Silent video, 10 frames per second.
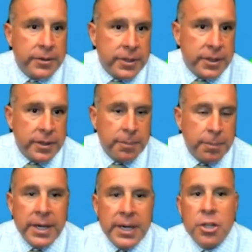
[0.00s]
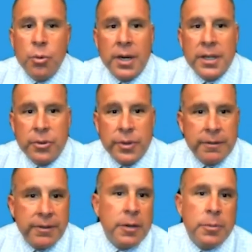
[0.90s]
There's a planning nuance
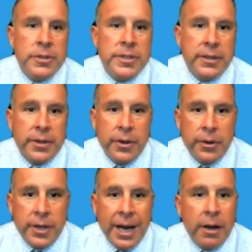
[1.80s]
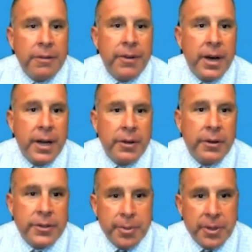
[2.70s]
only available in South Dakota, codified,
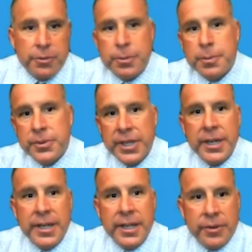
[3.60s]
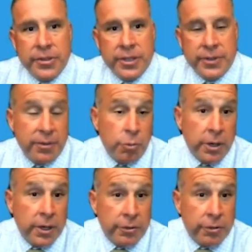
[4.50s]
called a special purpose entity, which gives even
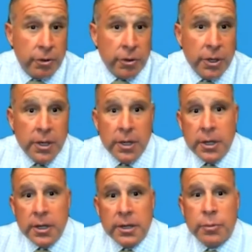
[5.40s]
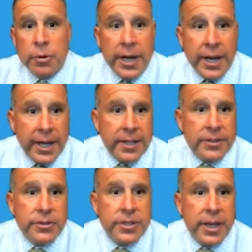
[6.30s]
more control that we're not going to get
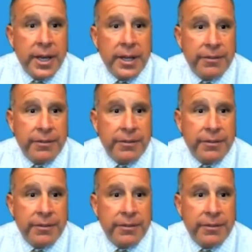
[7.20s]
into today.